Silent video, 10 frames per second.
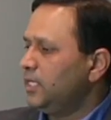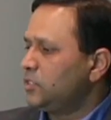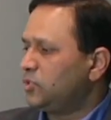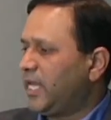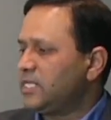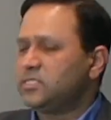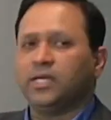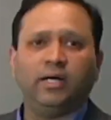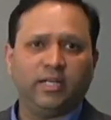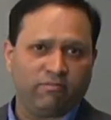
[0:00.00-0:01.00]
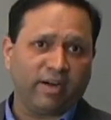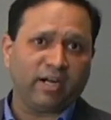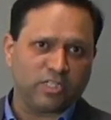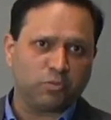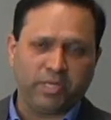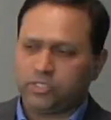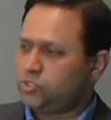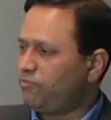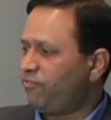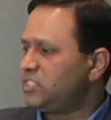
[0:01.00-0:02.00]
So that is the early awareness piece.
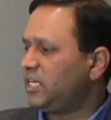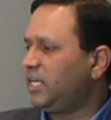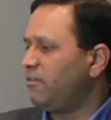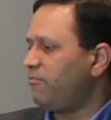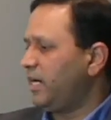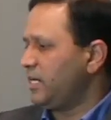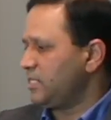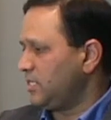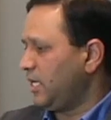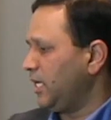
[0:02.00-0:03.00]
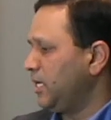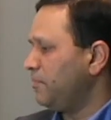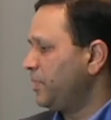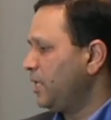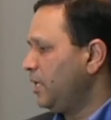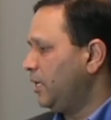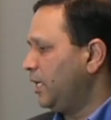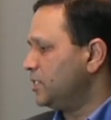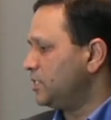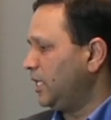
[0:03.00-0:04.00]
So physically aware design
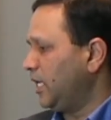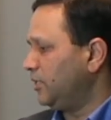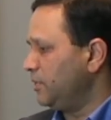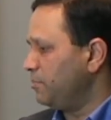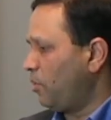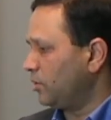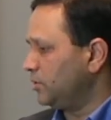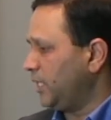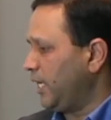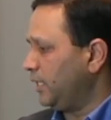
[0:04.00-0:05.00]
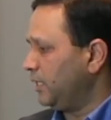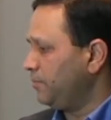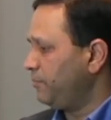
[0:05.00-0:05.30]
is another important area